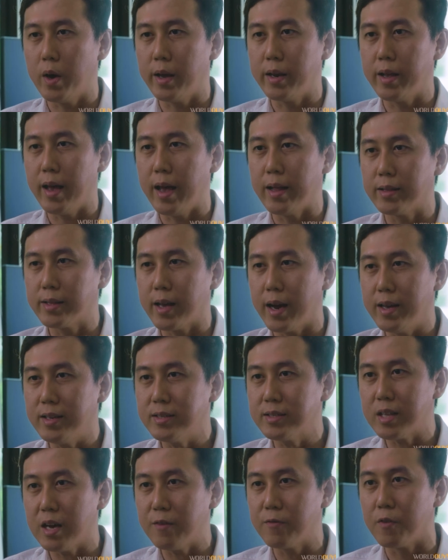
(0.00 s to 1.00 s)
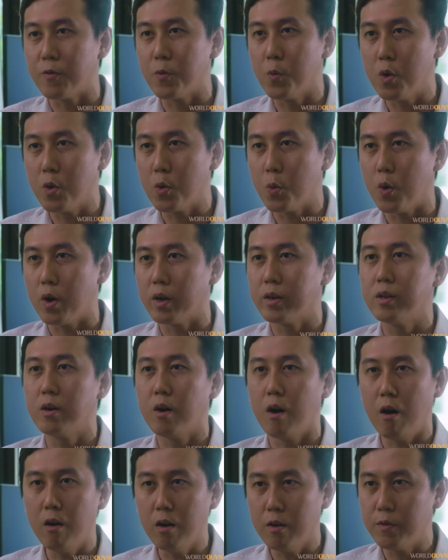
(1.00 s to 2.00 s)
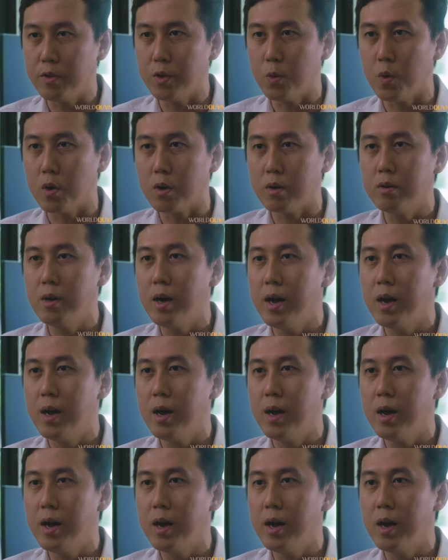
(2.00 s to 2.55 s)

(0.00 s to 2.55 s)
where the entire staff of WorldQuant all over the world